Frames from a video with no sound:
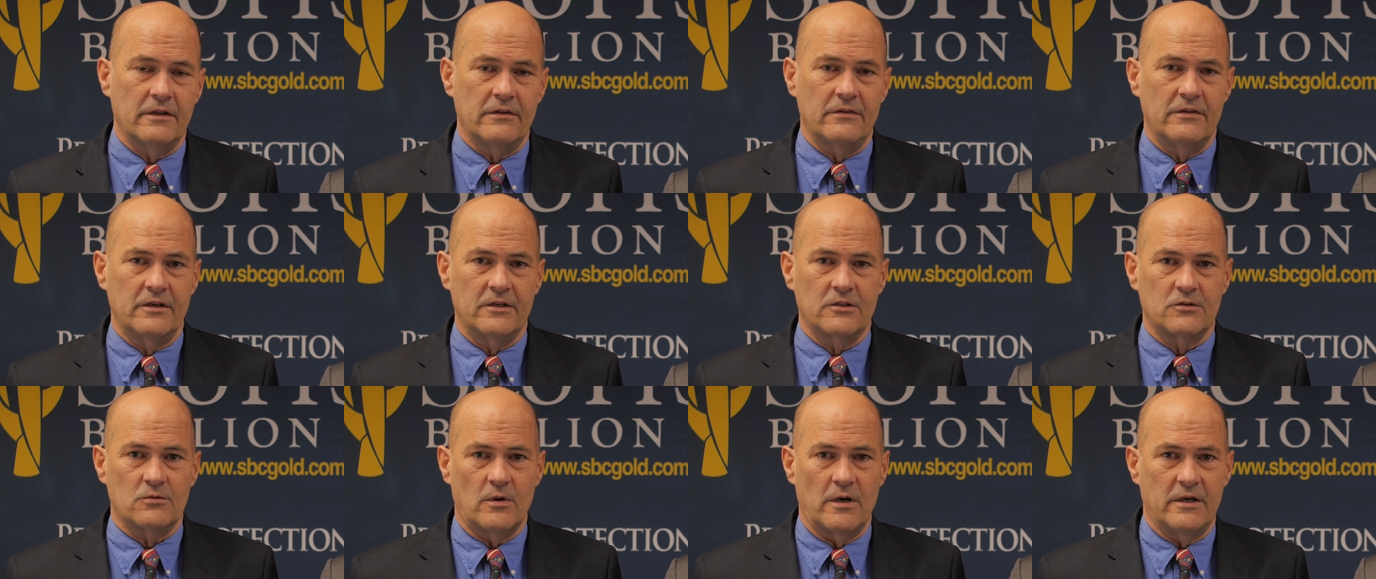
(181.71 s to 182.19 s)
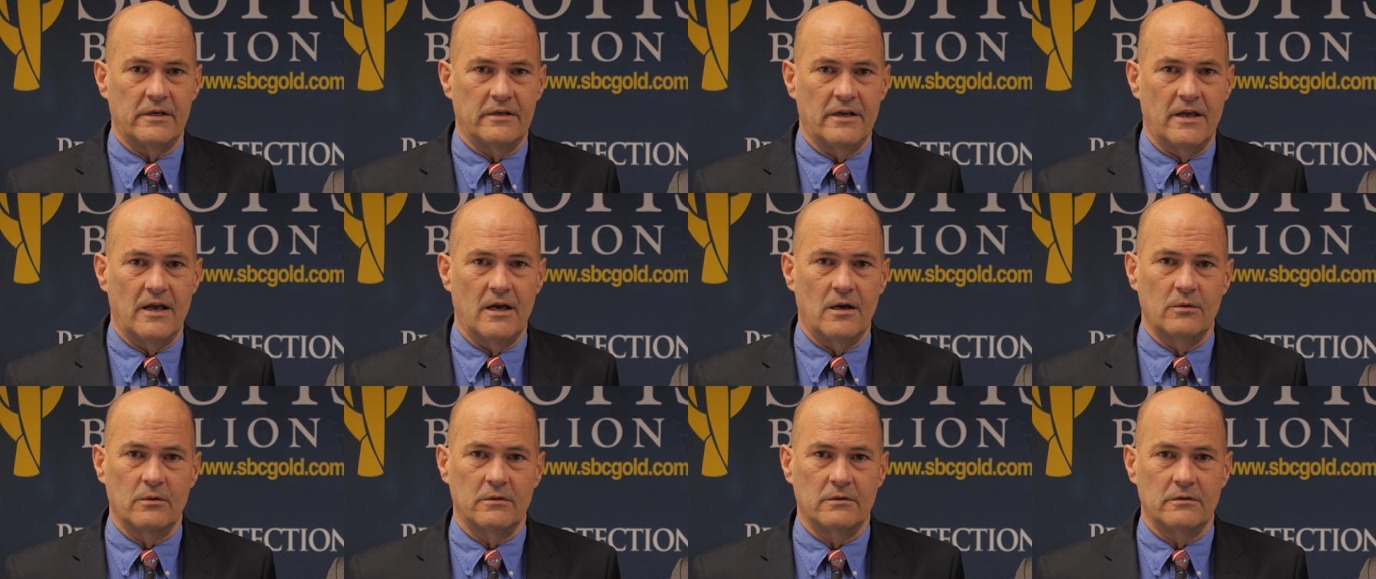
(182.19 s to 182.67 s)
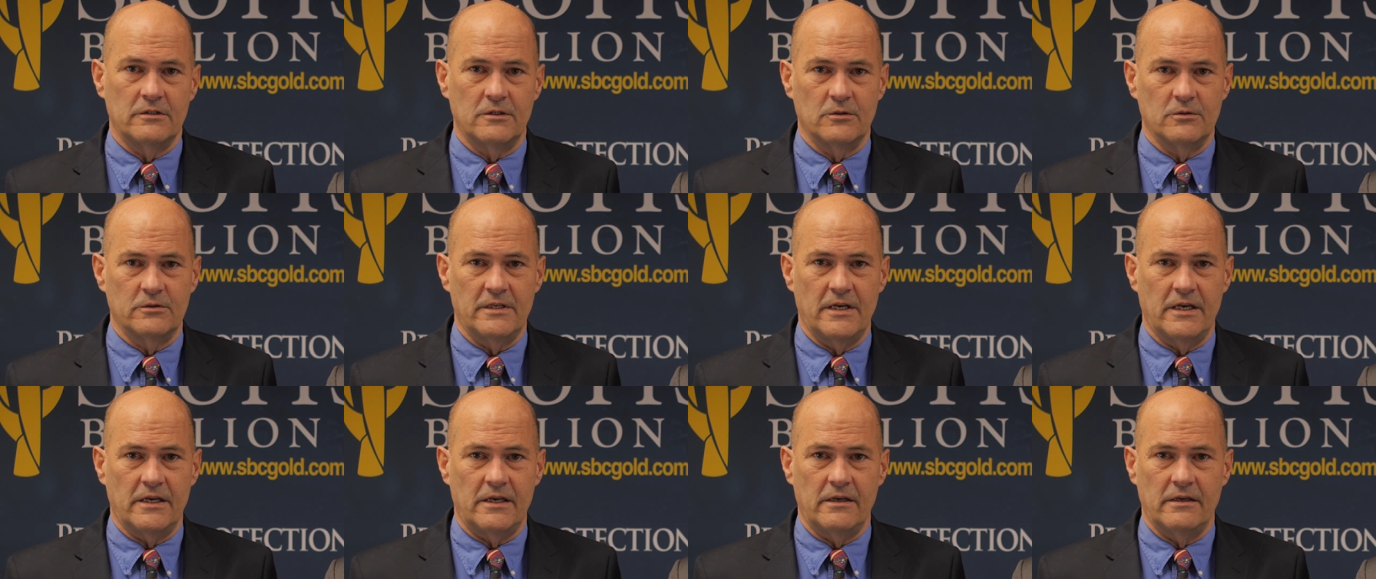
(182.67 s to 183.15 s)
at things right now and you know
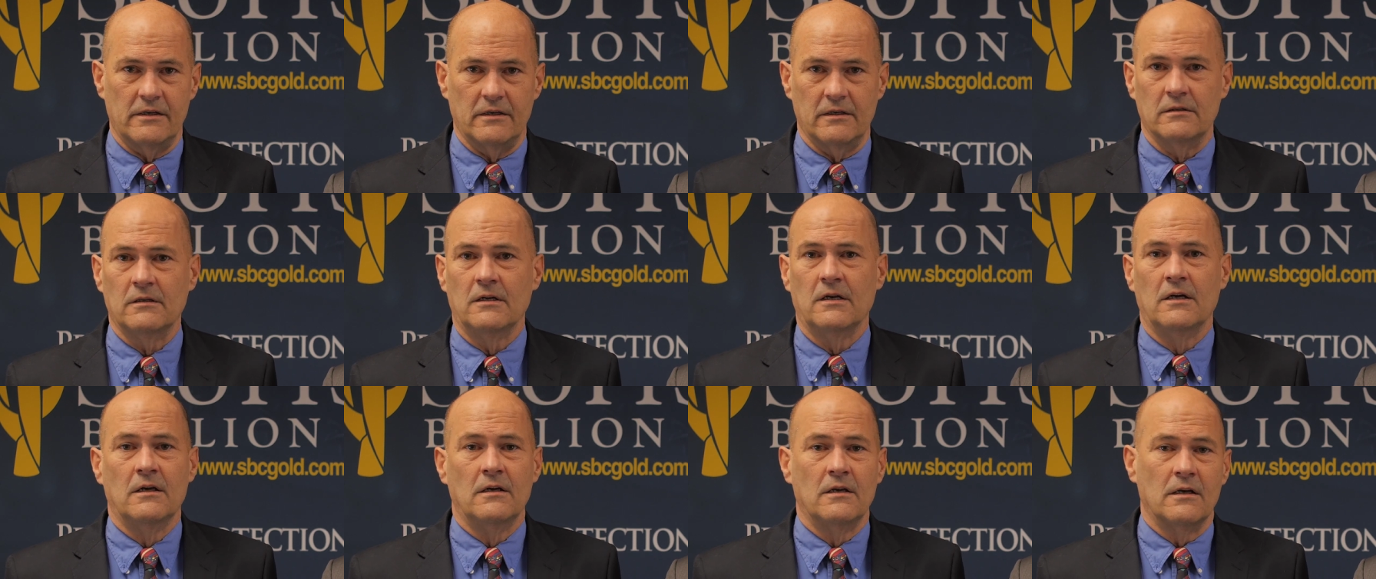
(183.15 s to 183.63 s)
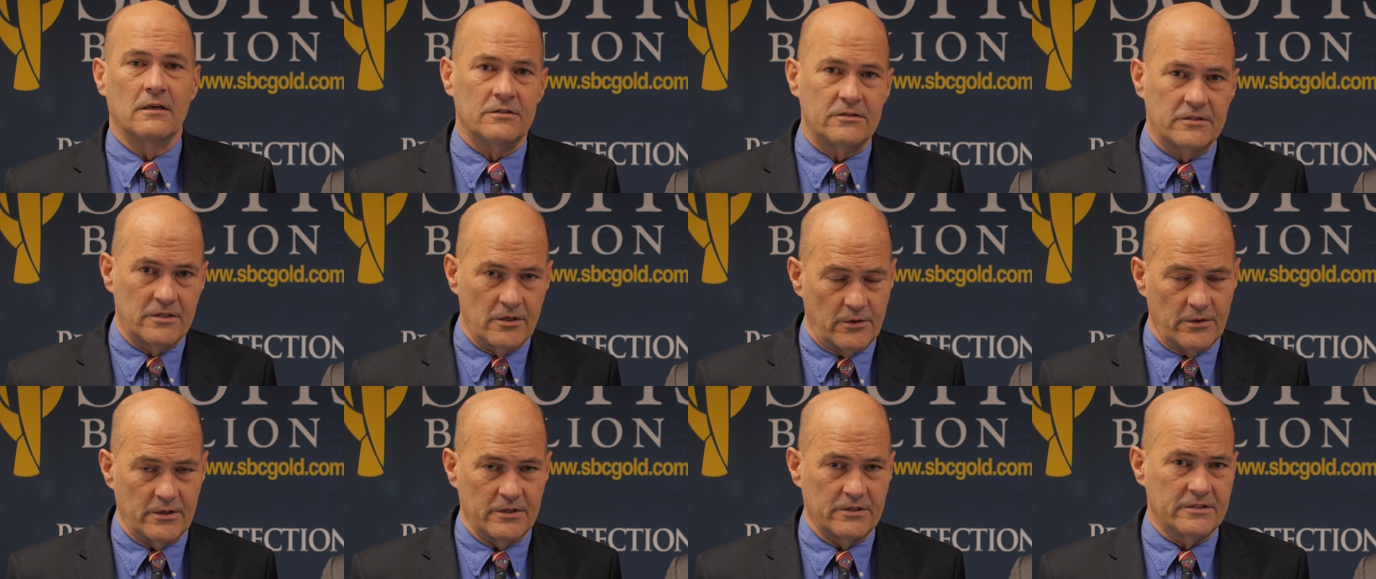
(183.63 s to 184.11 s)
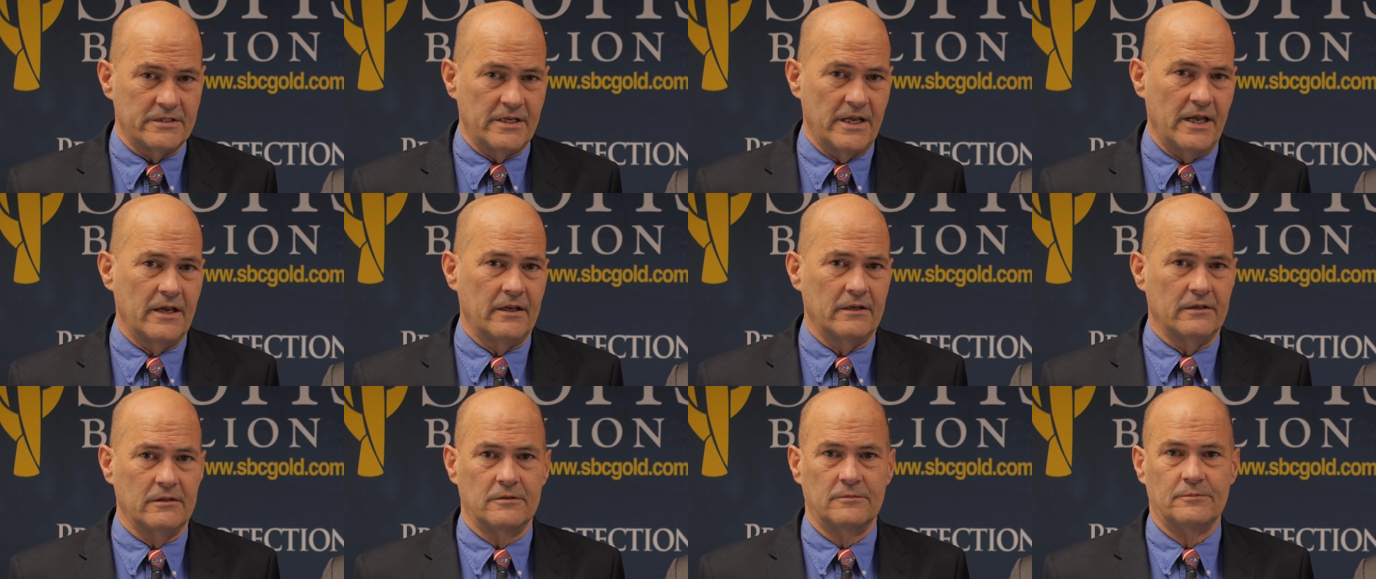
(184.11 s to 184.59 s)
taking a, a serious
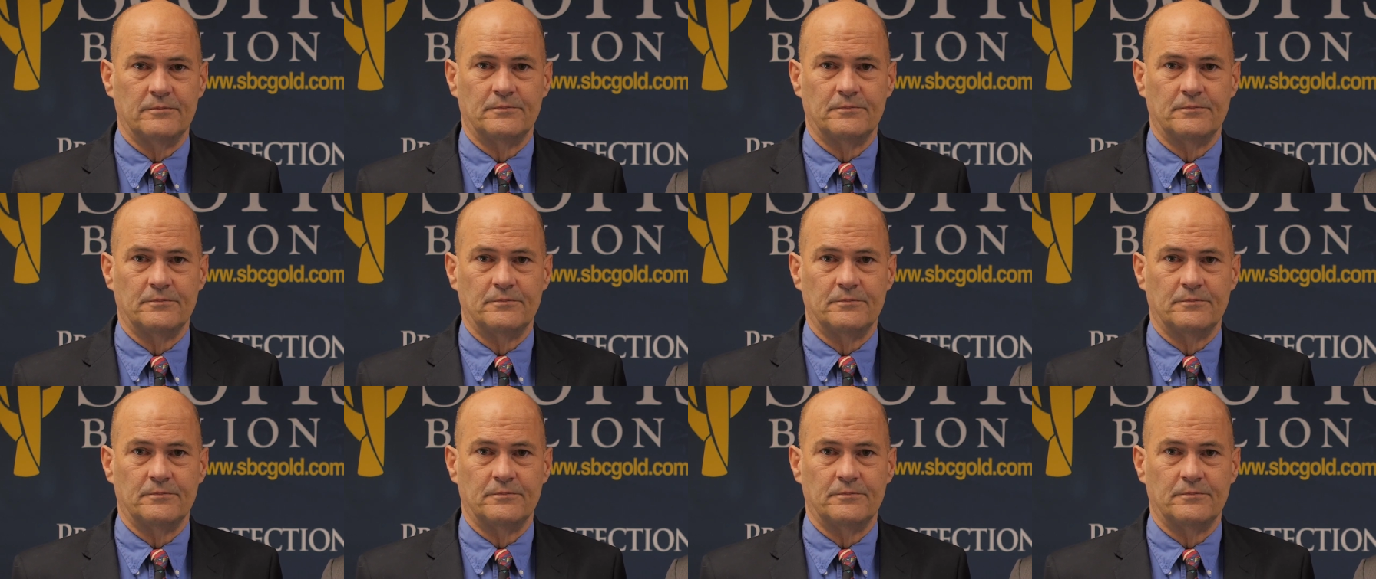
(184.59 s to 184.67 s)
stand.